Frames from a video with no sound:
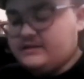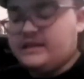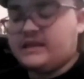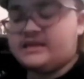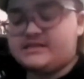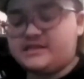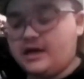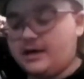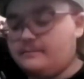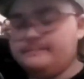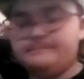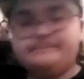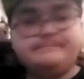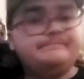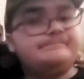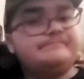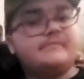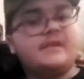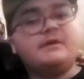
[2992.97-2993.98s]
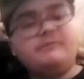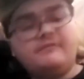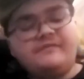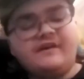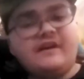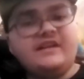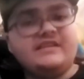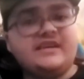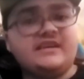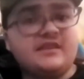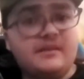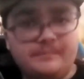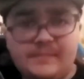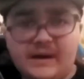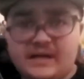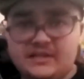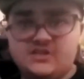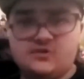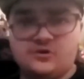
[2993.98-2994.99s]
Next up, without a doubt the
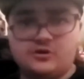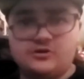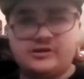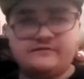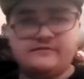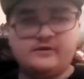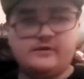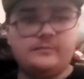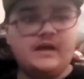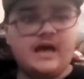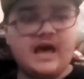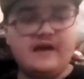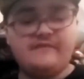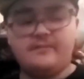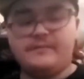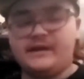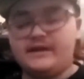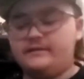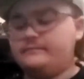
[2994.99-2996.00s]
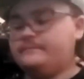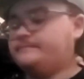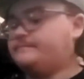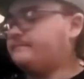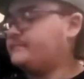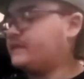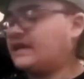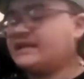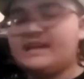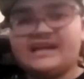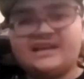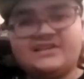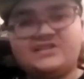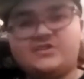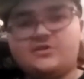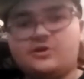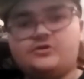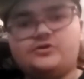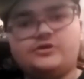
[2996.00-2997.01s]
best Star Trek film ever made, and that is
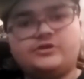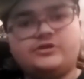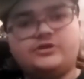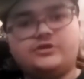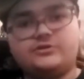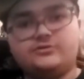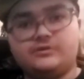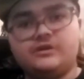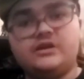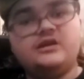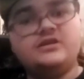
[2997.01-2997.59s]
Star Trek II: